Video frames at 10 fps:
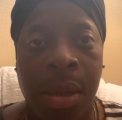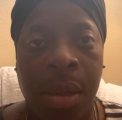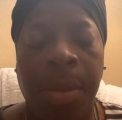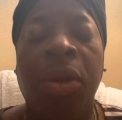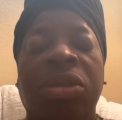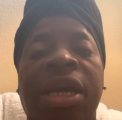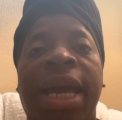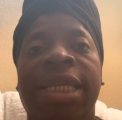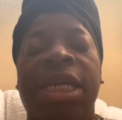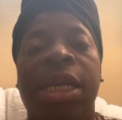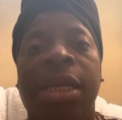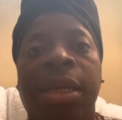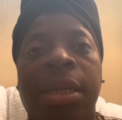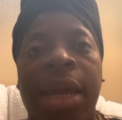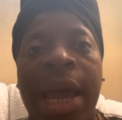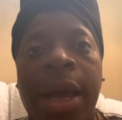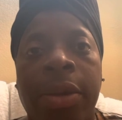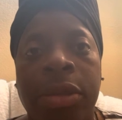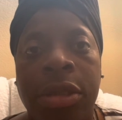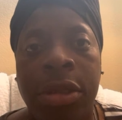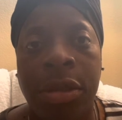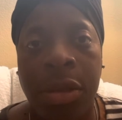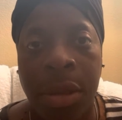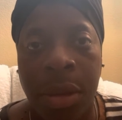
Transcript: The Most High is cleaning house.